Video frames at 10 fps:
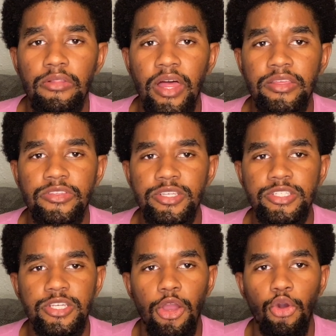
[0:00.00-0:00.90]
like this
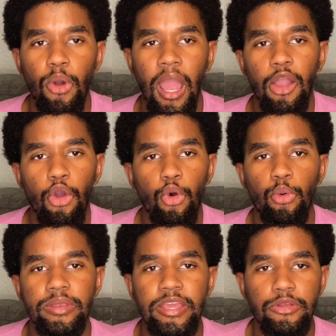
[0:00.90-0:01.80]
show I
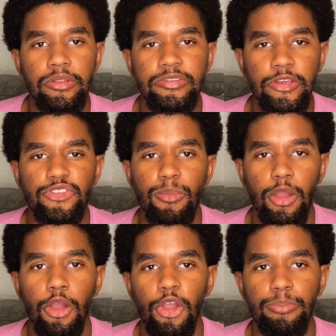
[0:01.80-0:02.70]
hold near and dear to my
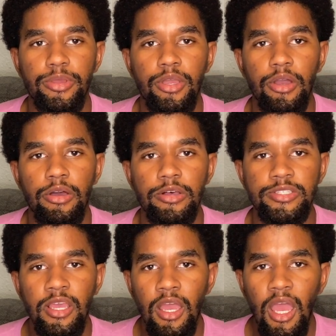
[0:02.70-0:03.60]
heart
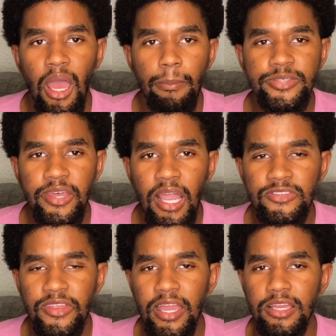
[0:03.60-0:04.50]
because
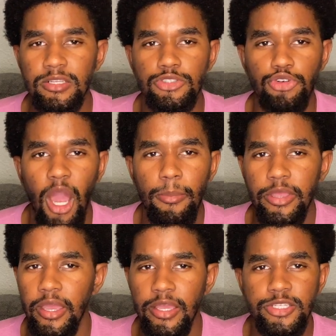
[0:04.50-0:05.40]
besides like drama
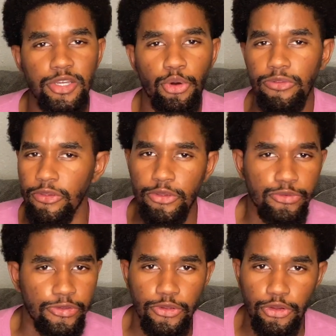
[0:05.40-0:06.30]
gay shows on
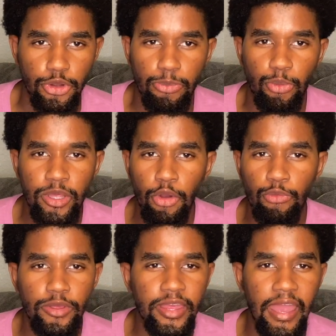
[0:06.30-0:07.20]
YouTube, we
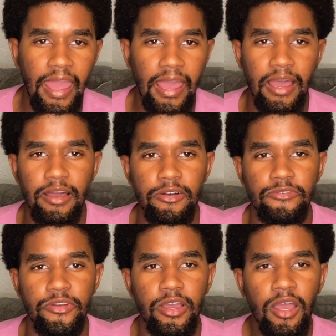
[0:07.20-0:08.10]
don't really have